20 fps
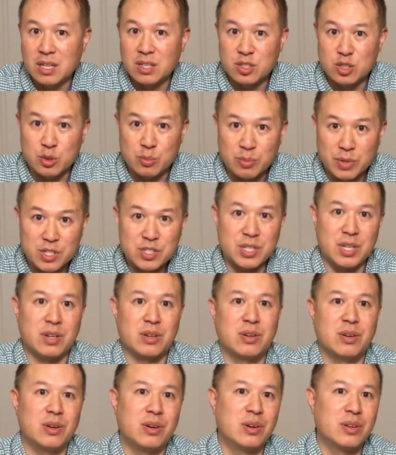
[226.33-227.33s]
Too much
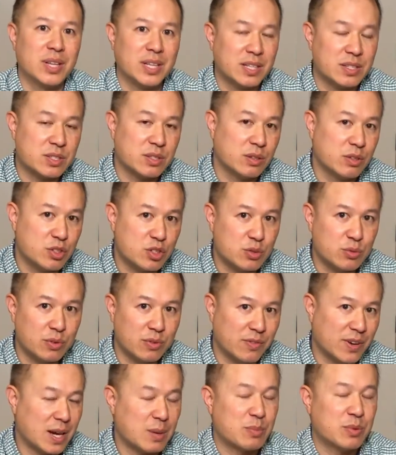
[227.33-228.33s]
alcohol and the solution will
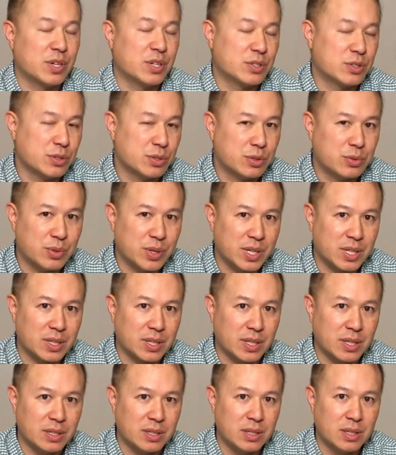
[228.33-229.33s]
evaporate too
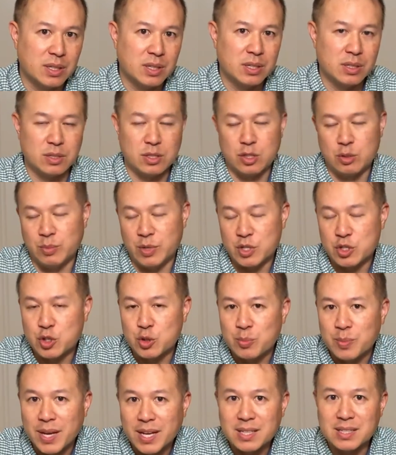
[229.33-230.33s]
quickly. Too much
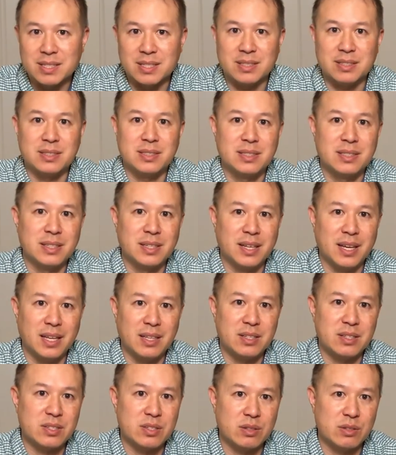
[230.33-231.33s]
humectant and
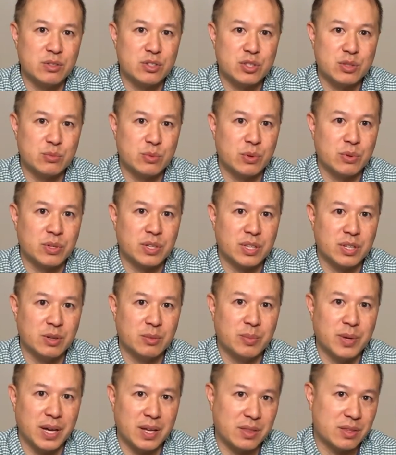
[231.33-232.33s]
the solution won't kill
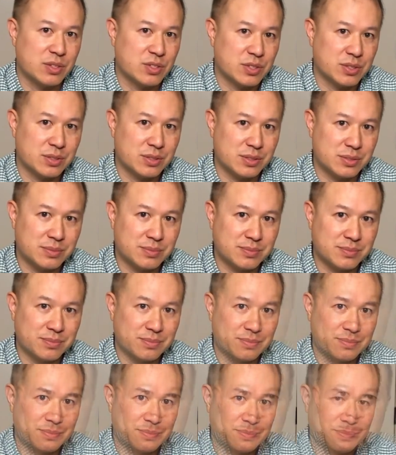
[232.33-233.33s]
pathogens.
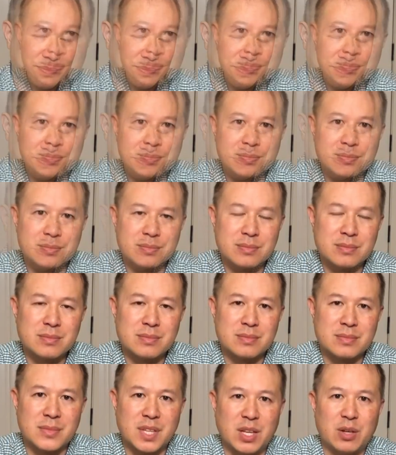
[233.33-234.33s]

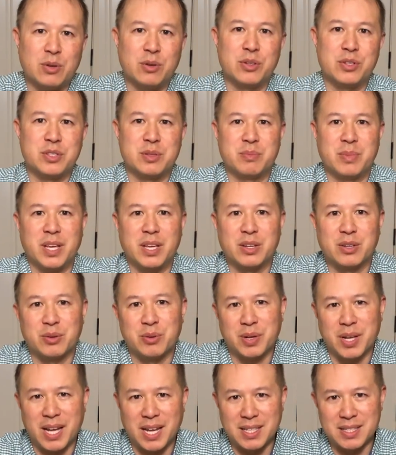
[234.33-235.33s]
In order to make your
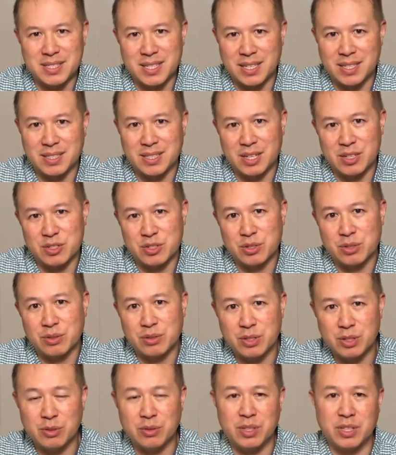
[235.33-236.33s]
own hand sanitizer,
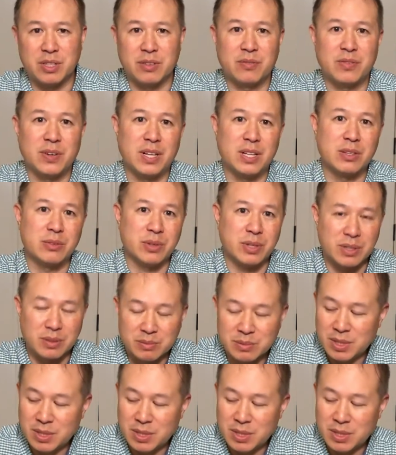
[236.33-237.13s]
you'll need the following: